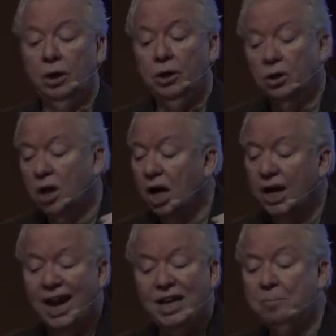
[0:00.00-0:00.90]
You're
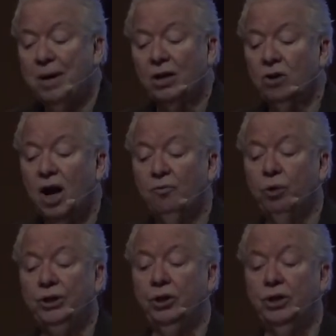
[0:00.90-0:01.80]
not any better off
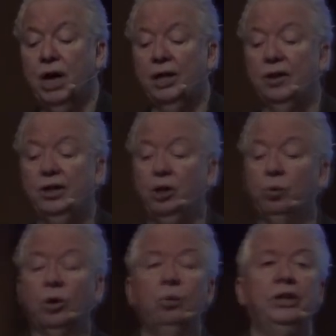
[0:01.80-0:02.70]
when you're done than you
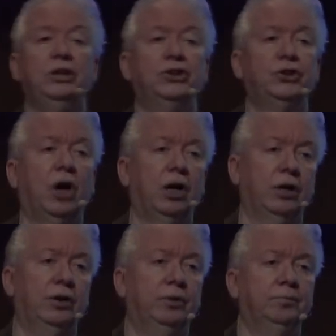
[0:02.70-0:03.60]
were when you started.